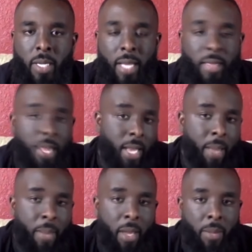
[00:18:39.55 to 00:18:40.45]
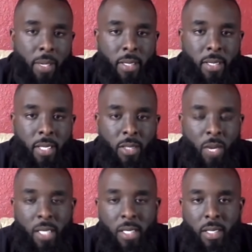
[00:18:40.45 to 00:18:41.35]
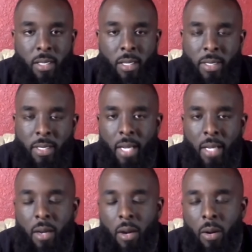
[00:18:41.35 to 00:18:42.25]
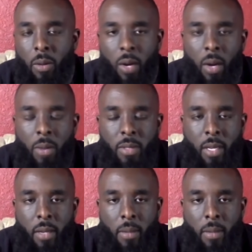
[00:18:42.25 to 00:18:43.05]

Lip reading: and I think that may have been the situation that occurred where I was at.